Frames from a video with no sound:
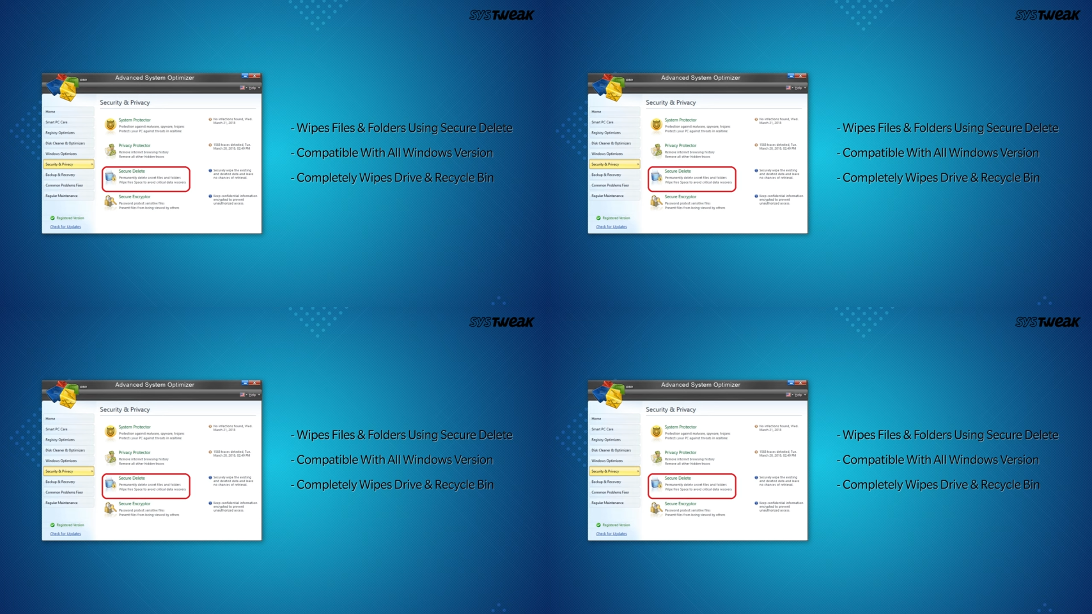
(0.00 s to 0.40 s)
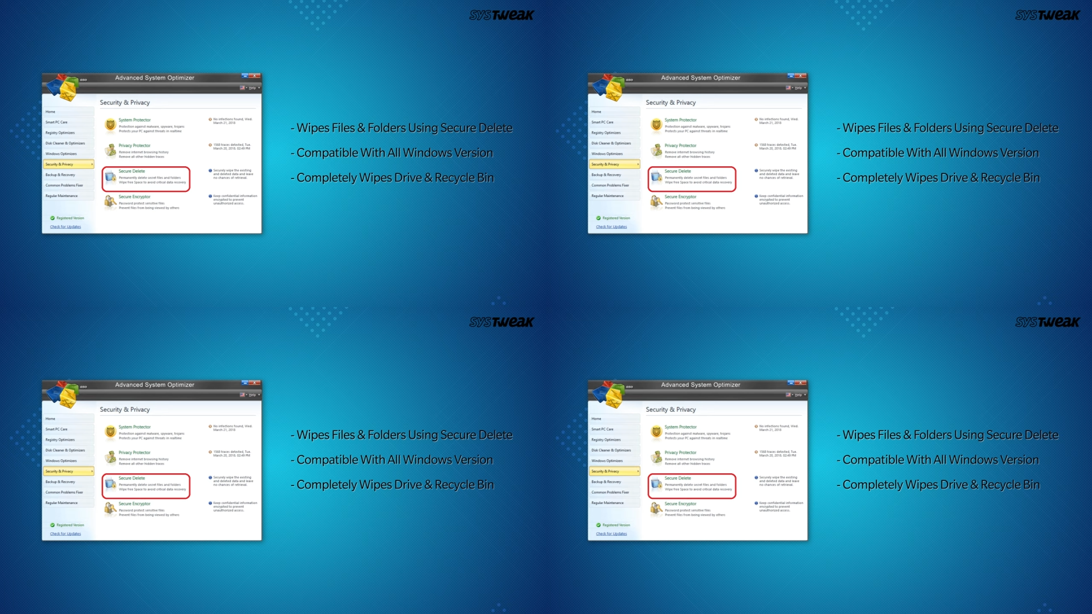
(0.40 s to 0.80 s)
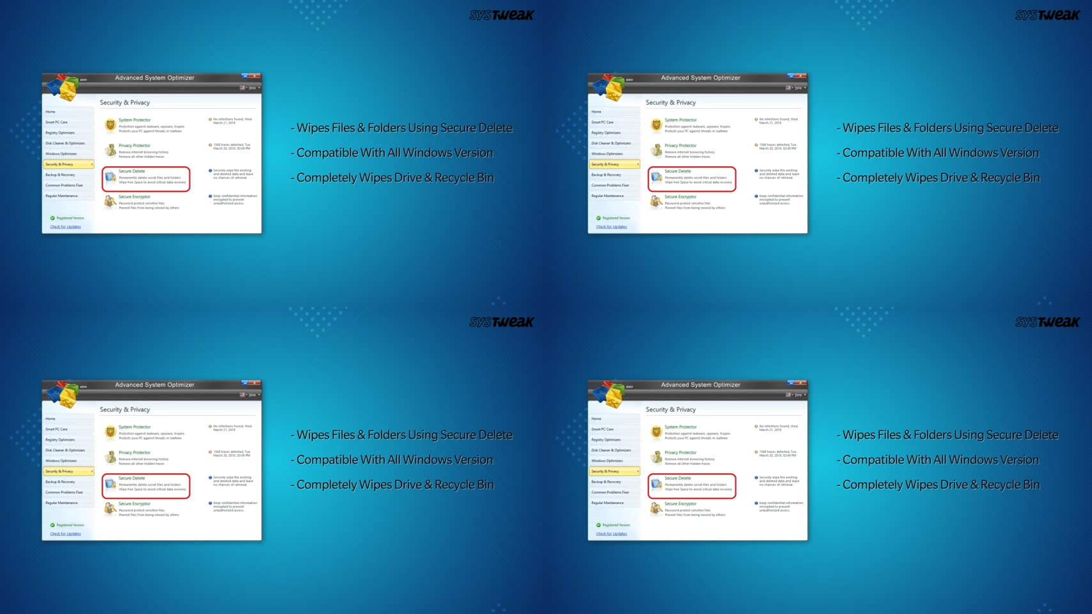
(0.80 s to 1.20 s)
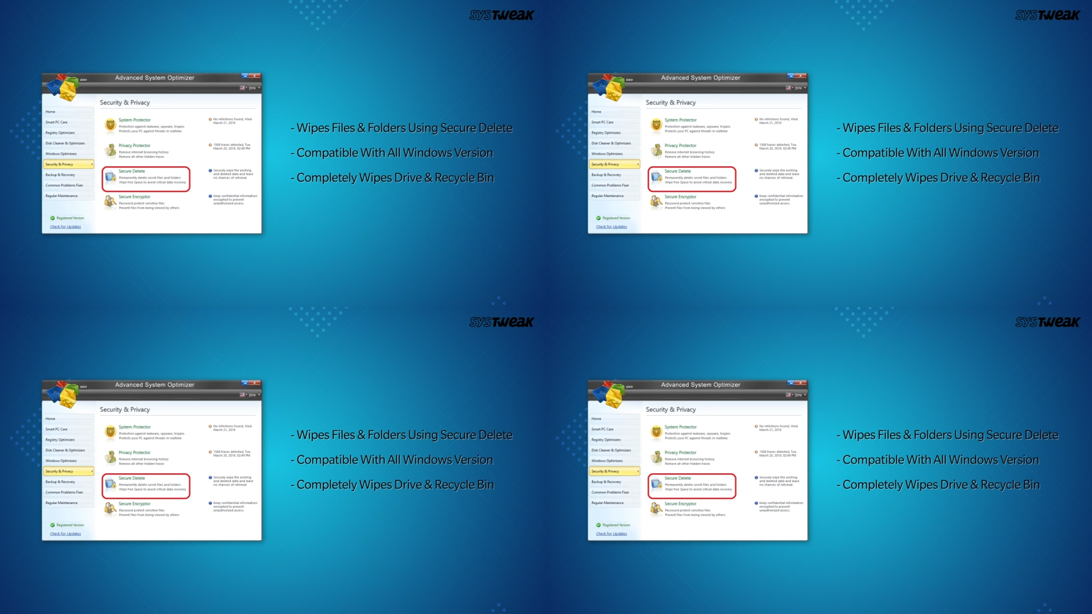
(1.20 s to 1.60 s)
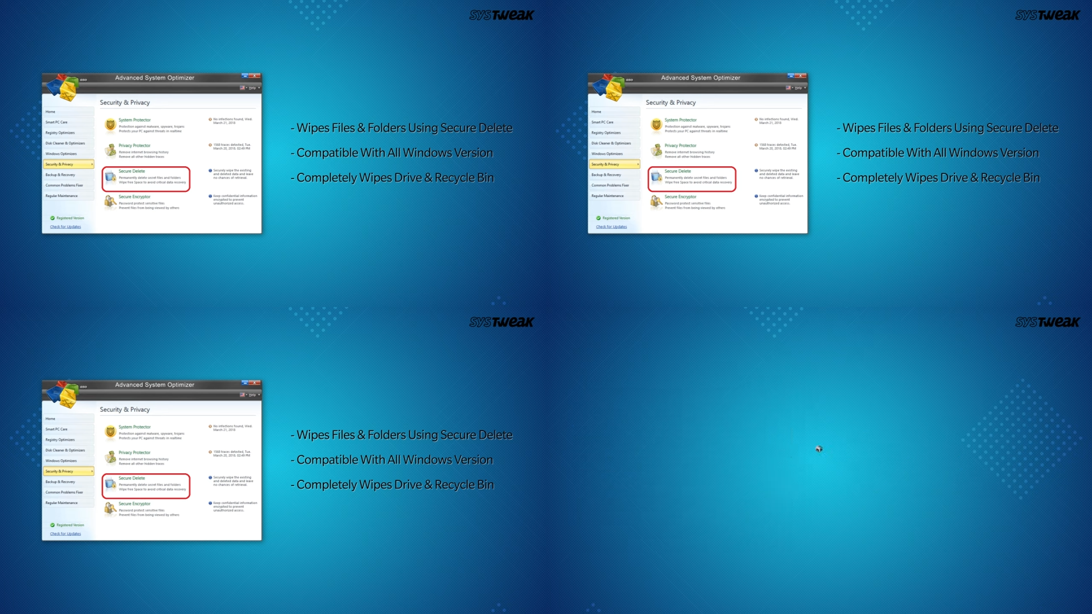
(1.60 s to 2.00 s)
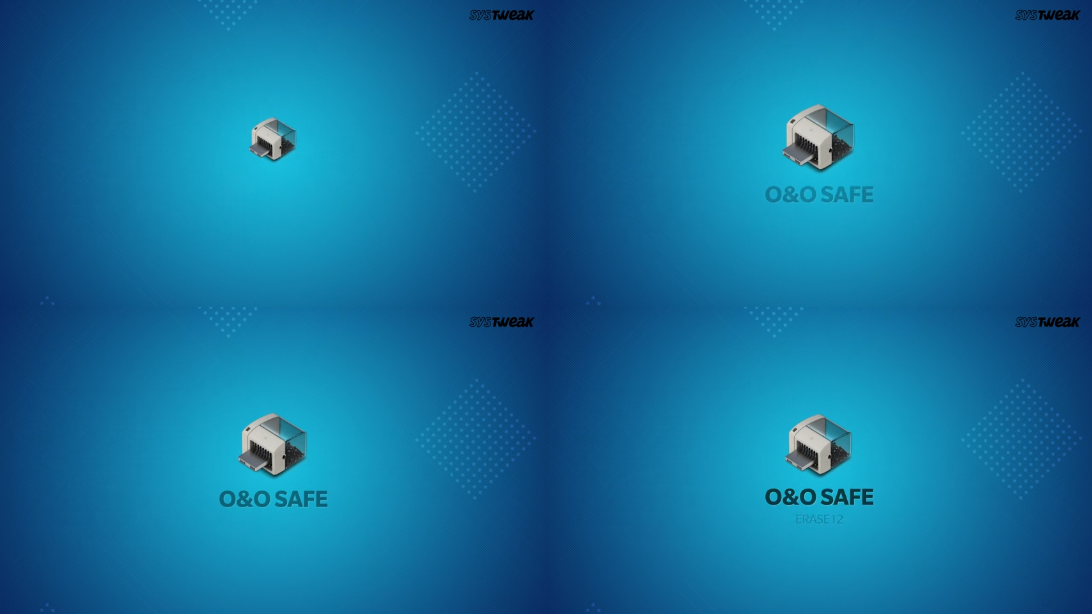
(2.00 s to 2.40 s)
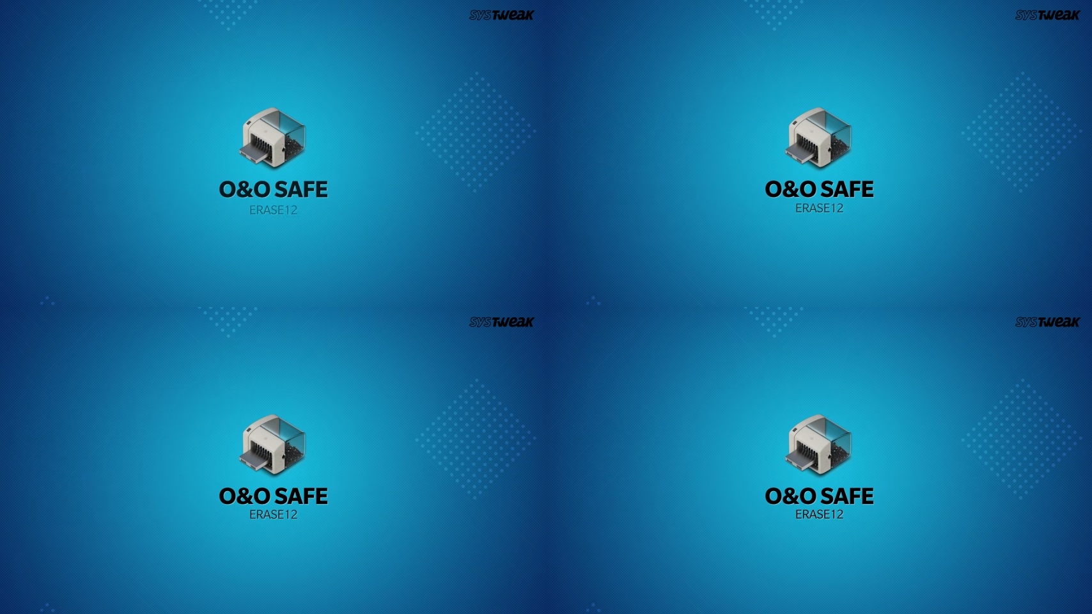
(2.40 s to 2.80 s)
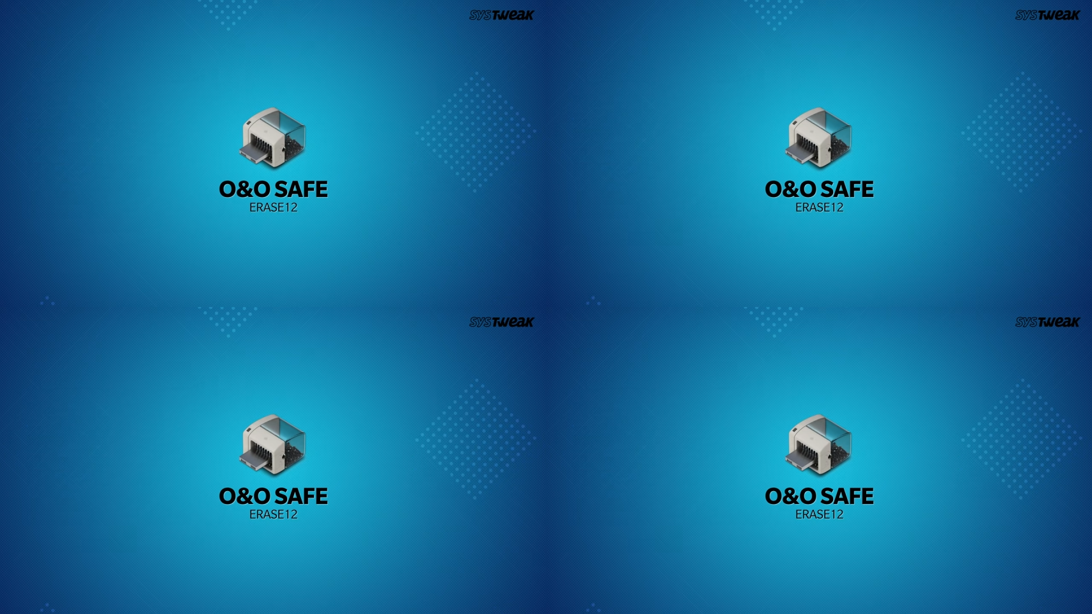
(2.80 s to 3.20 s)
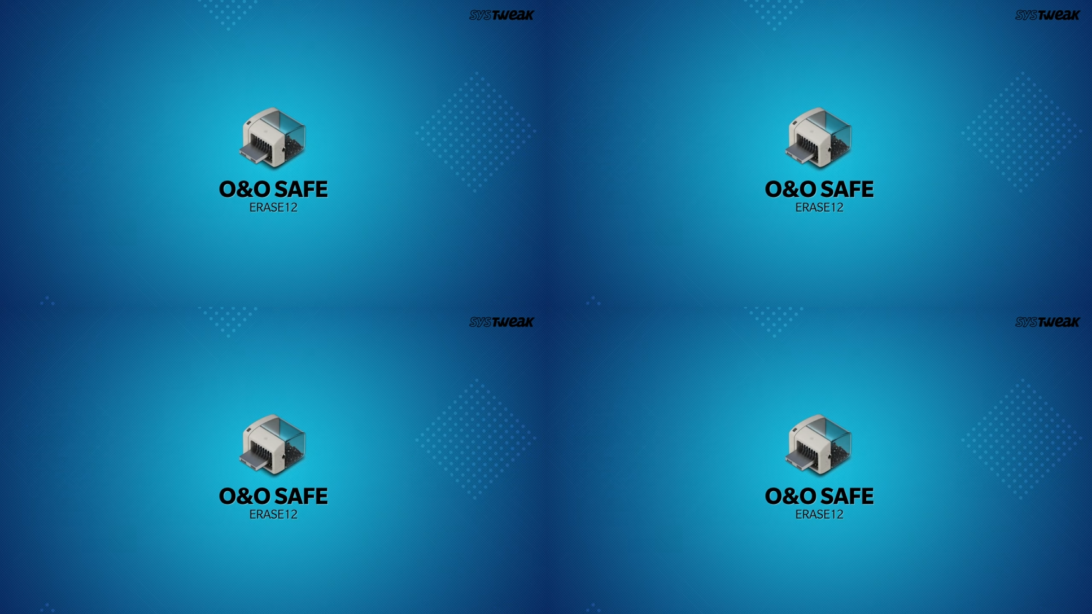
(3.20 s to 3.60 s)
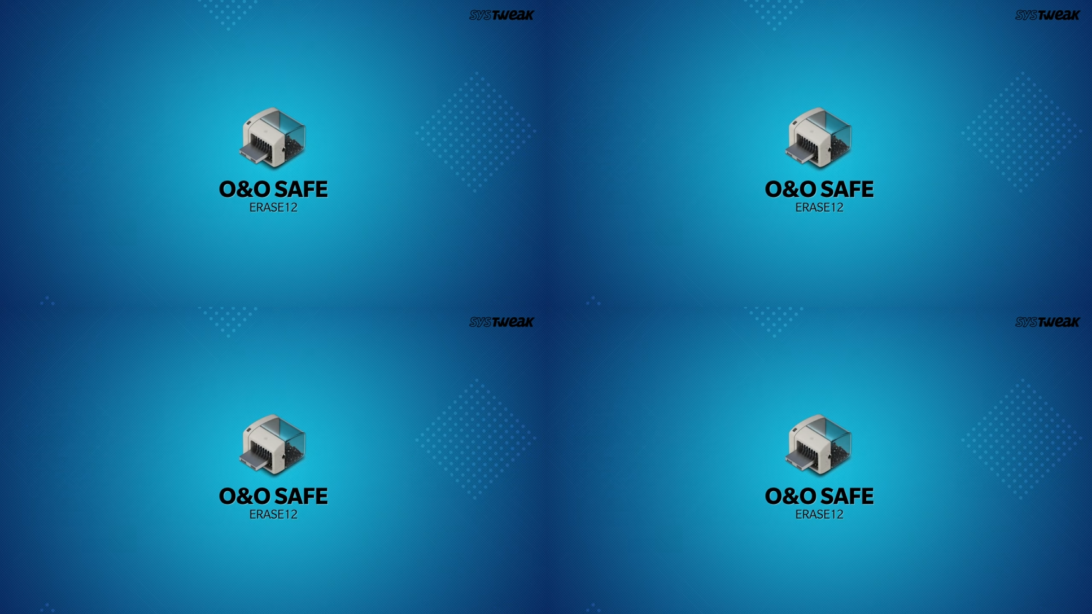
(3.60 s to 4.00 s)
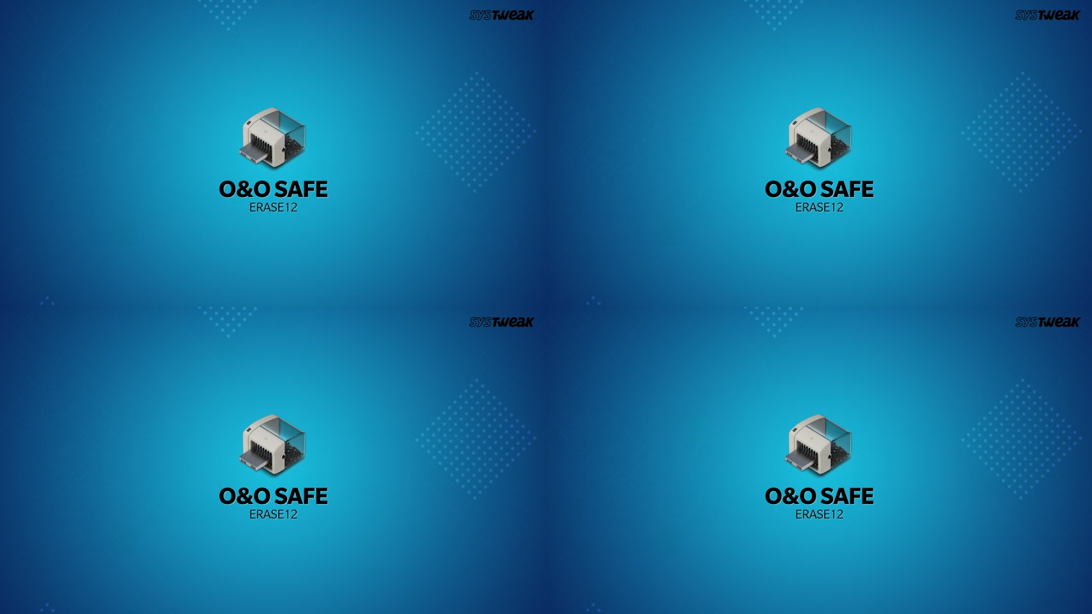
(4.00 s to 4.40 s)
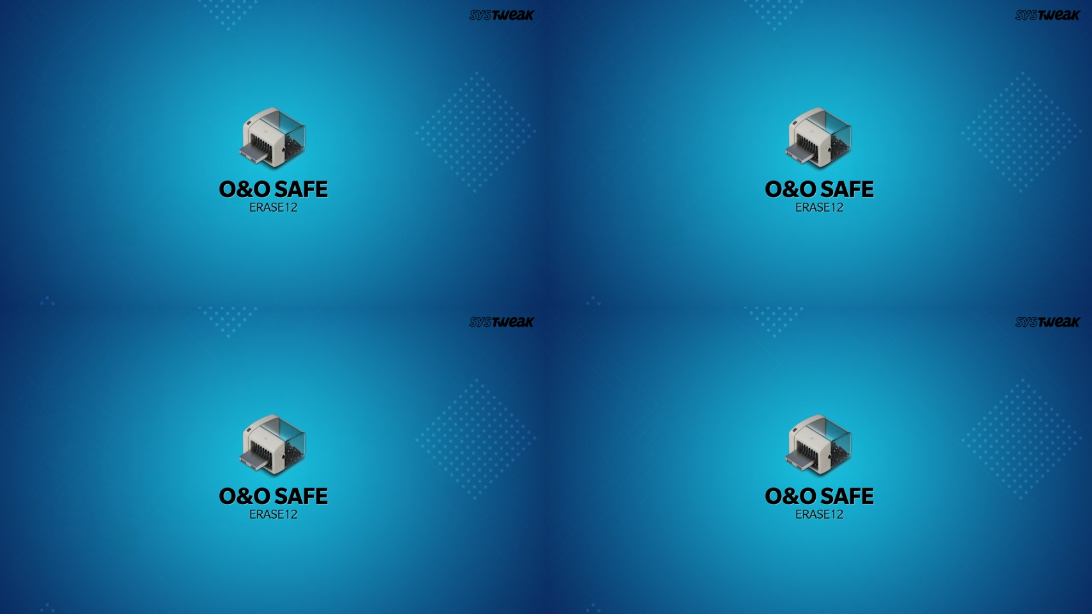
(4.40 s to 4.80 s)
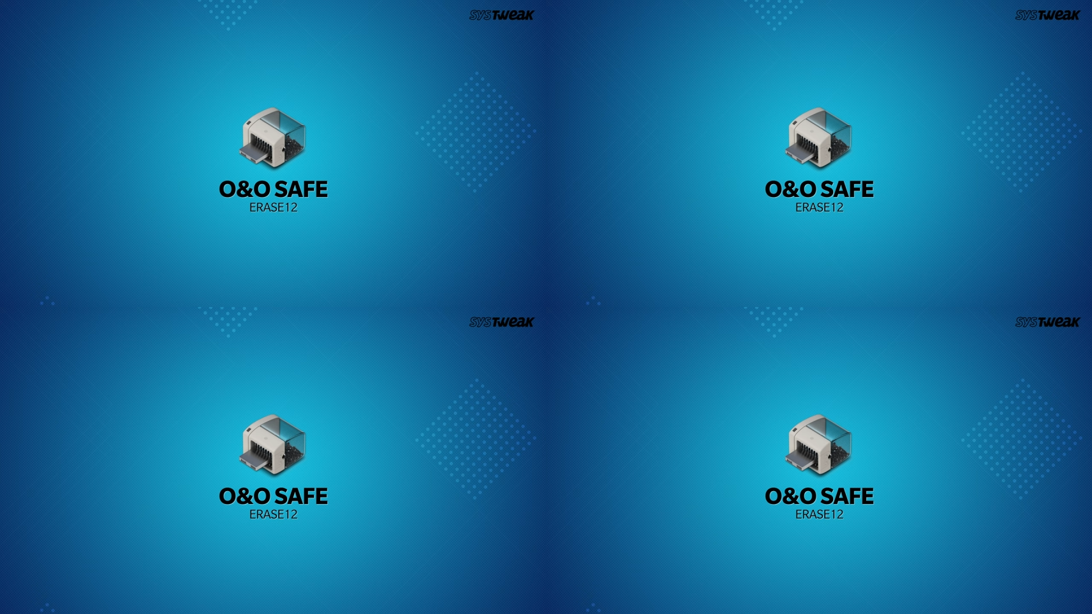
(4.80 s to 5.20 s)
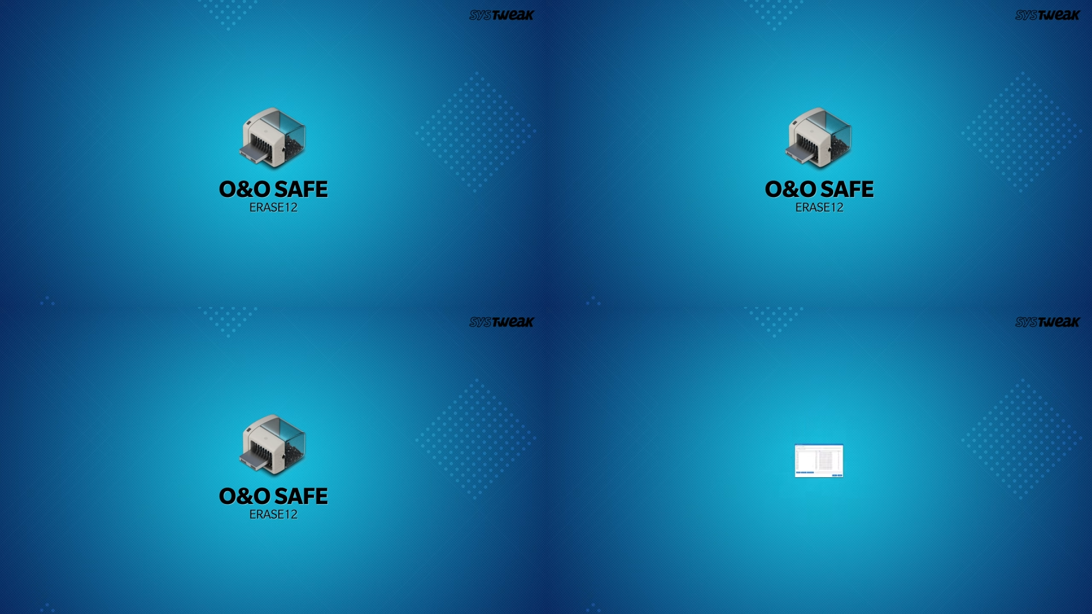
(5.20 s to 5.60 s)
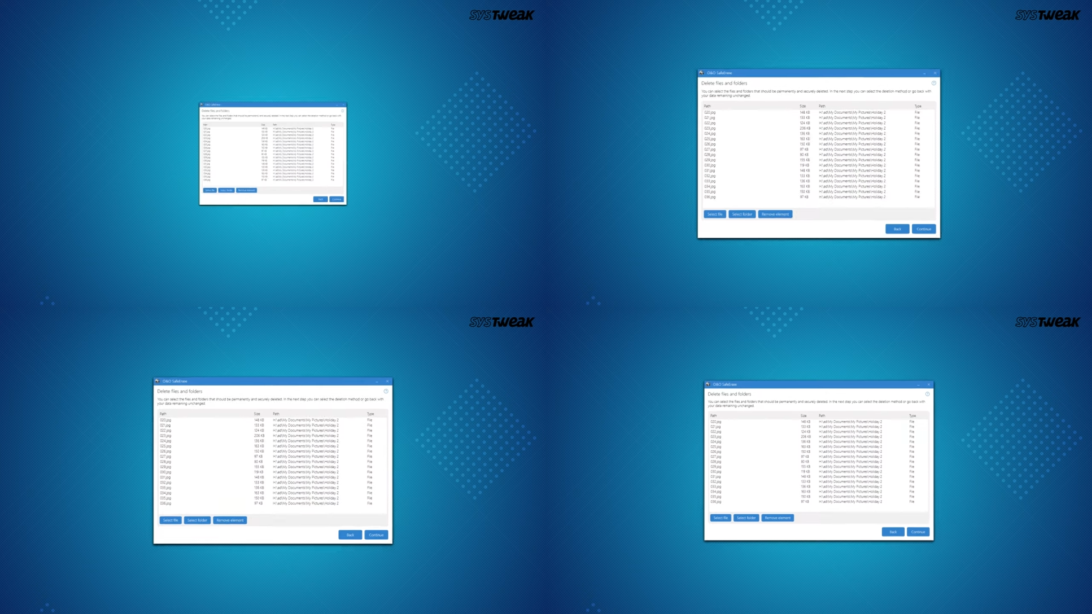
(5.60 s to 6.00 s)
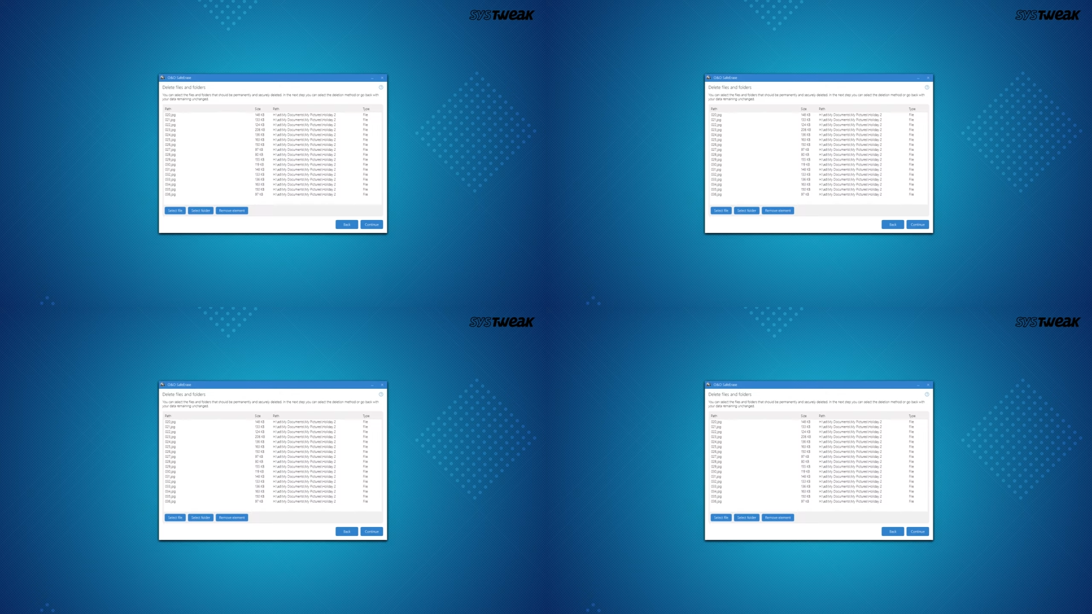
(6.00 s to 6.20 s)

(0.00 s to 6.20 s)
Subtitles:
[unreadable: no face in view]